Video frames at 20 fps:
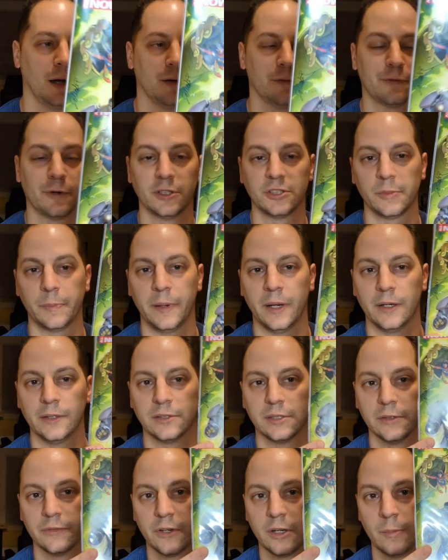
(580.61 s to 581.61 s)
First
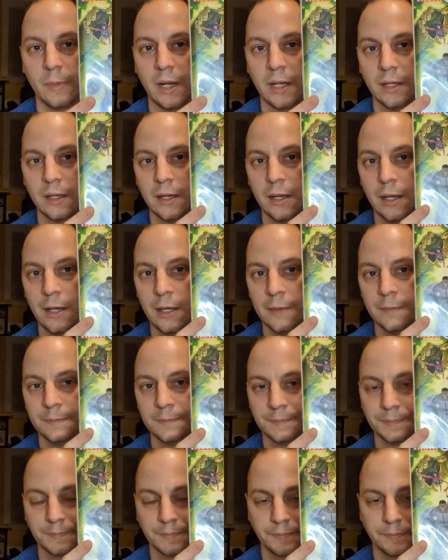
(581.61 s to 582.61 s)
appearance of Kamala
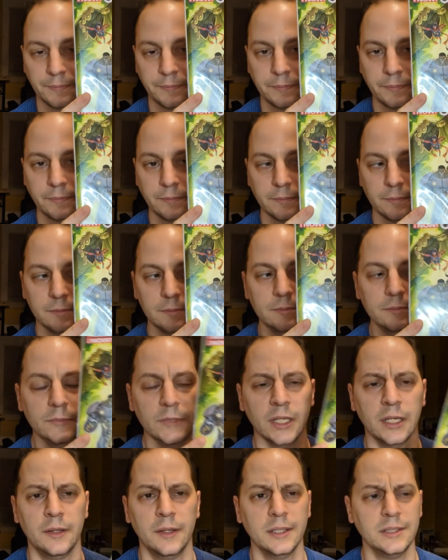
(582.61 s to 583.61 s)
Khan.
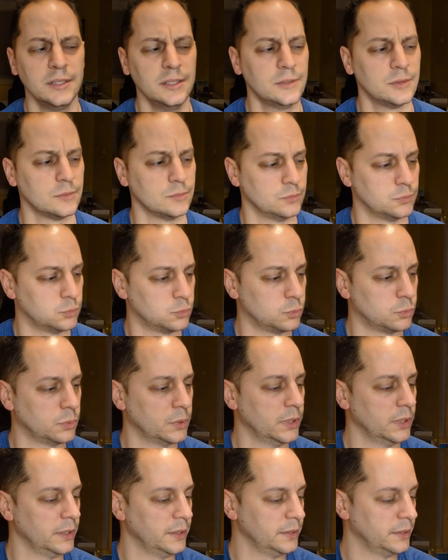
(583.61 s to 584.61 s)
And this is
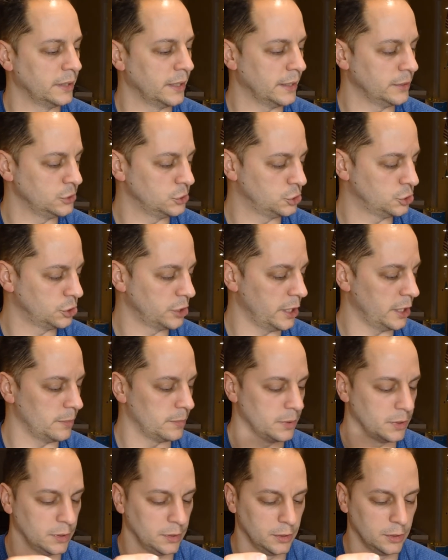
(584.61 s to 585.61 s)
really nice
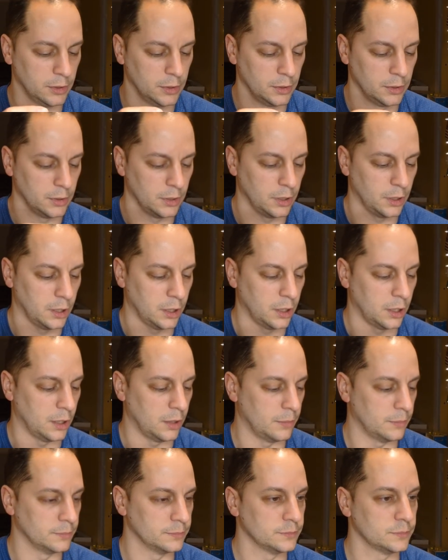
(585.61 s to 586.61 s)
shape.
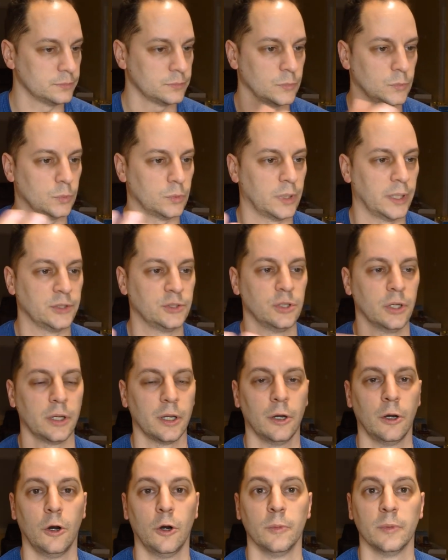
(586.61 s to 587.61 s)
When I took
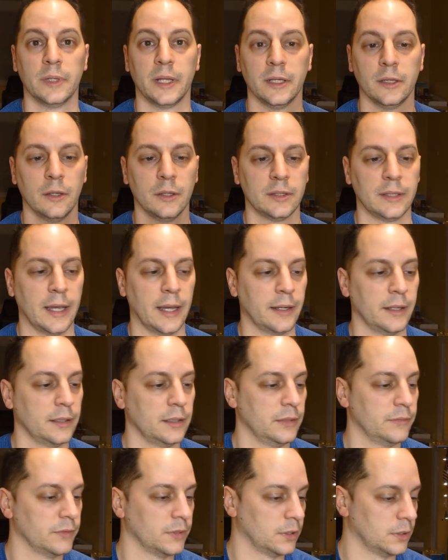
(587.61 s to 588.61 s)
it home and I looked at
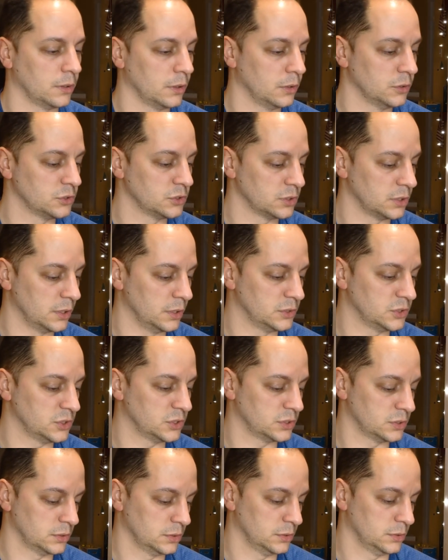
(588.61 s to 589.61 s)
it even closer,
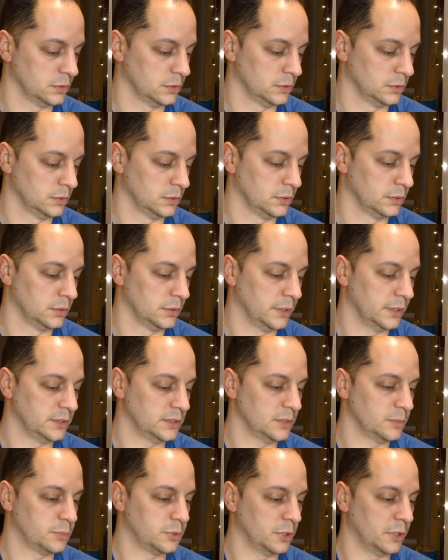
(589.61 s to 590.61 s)
it's
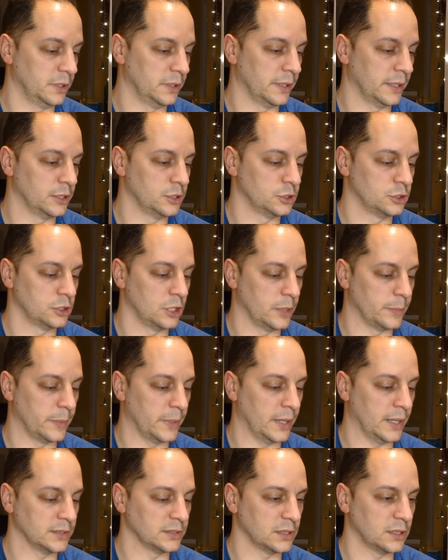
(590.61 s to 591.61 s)
in pretty nice shape.
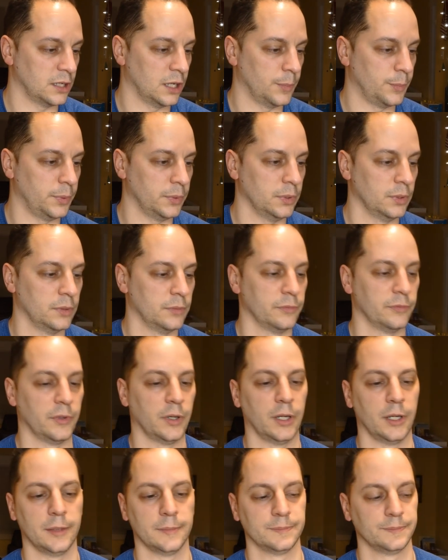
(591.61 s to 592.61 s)
It has a couple
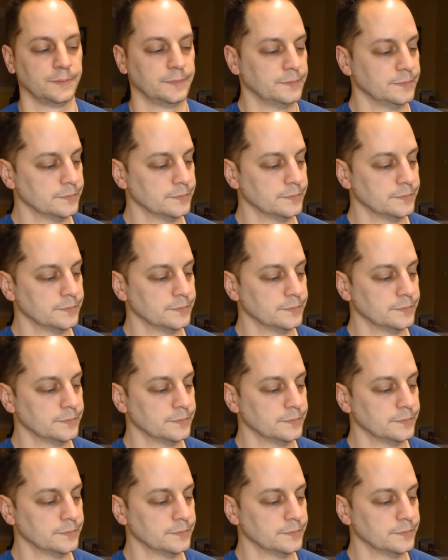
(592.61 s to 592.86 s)
of